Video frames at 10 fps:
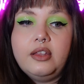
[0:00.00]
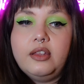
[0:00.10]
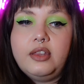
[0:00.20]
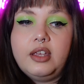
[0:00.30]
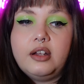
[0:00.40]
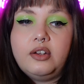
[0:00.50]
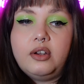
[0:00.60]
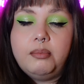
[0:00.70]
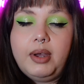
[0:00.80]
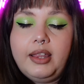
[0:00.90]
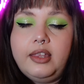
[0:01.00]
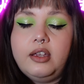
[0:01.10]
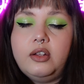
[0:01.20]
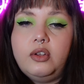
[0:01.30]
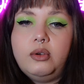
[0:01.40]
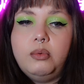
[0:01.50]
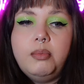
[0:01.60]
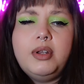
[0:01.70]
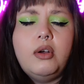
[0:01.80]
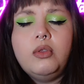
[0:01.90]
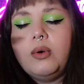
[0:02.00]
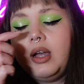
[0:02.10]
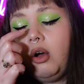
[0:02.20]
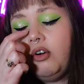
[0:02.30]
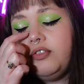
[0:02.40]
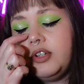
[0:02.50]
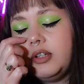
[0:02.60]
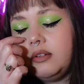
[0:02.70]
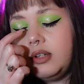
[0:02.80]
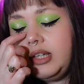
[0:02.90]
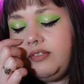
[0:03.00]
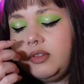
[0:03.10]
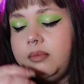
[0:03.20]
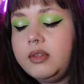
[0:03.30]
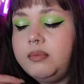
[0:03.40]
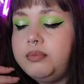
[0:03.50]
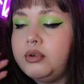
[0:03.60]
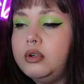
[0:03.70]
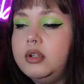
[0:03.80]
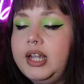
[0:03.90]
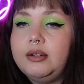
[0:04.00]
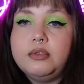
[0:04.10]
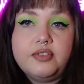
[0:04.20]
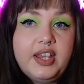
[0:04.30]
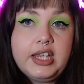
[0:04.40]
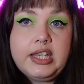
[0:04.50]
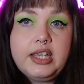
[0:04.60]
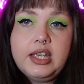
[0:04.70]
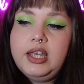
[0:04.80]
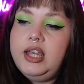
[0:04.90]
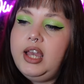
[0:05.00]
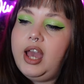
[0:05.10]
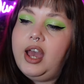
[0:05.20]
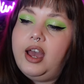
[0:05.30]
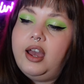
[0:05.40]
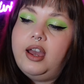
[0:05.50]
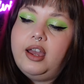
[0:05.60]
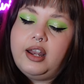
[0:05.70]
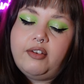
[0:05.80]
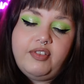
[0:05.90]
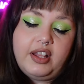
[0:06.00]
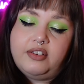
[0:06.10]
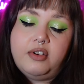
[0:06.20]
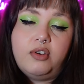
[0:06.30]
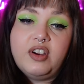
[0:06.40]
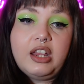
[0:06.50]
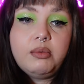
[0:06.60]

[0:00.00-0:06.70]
they are not a man, they are not a woman, although I often give them the pronouns of he, uh, and I feel they're all right